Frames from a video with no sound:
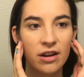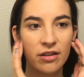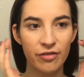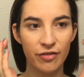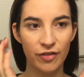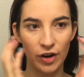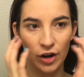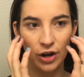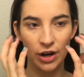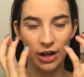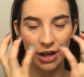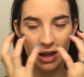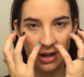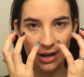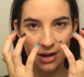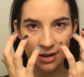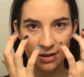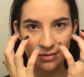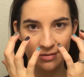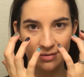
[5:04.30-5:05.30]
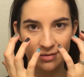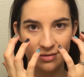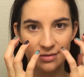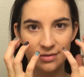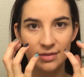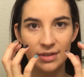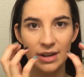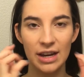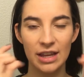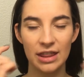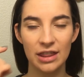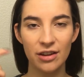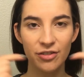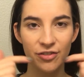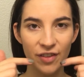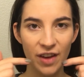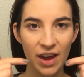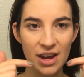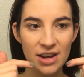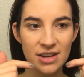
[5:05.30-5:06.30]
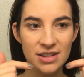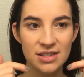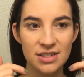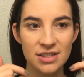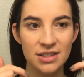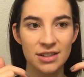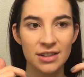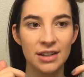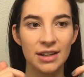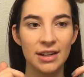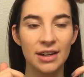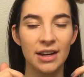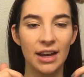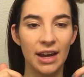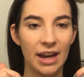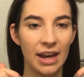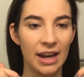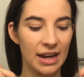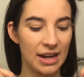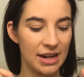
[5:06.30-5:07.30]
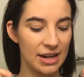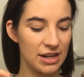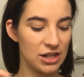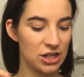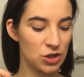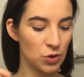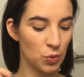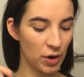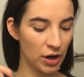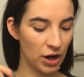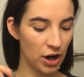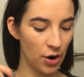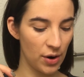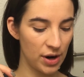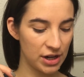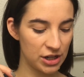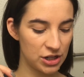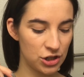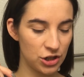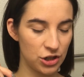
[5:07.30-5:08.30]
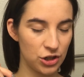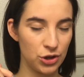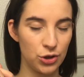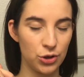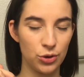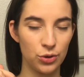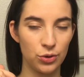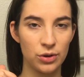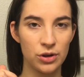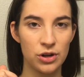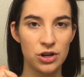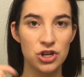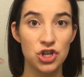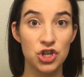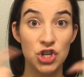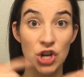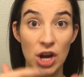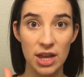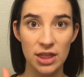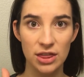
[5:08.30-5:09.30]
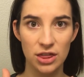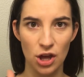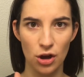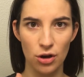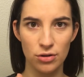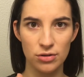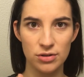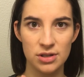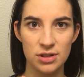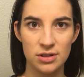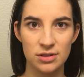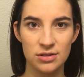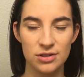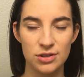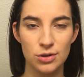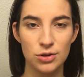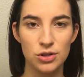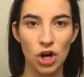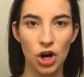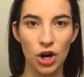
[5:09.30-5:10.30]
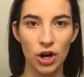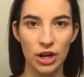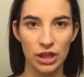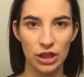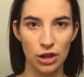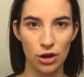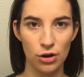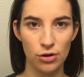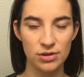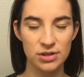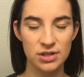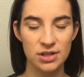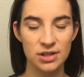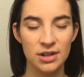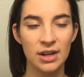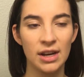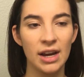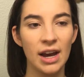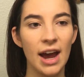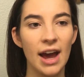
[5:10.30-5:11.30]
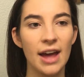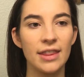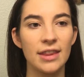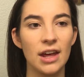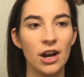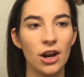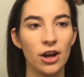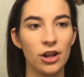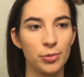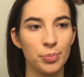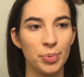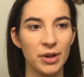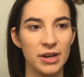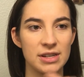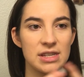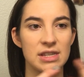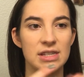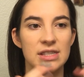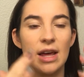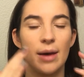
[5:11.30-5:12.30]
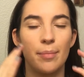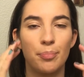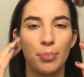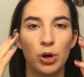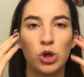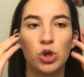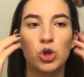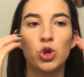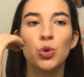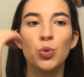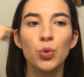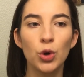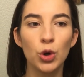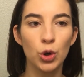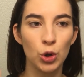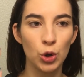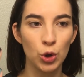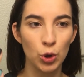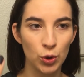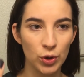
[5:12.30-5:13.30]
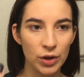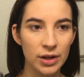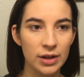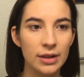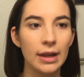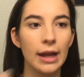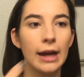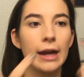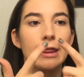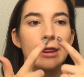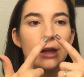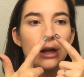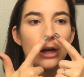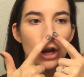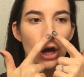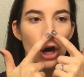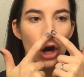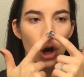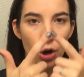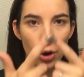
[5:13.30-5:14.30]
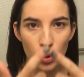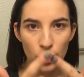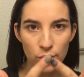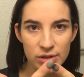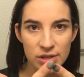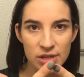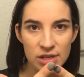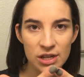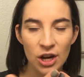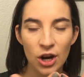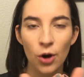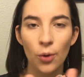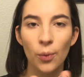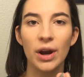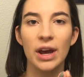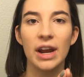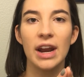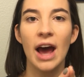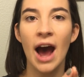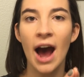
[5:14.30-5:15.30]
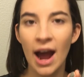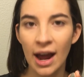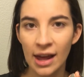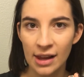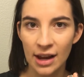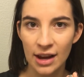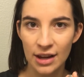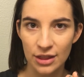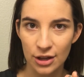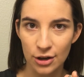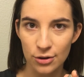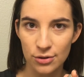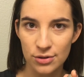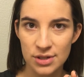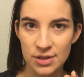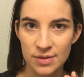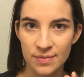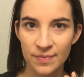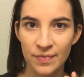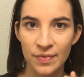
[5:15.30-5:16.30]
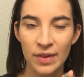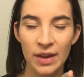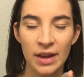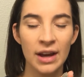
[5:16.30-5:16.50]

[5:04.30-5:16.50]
inverted in the face, and we're going to shade those, so darken those, and then all the places that protrude, like the nose, we're going to highlight those.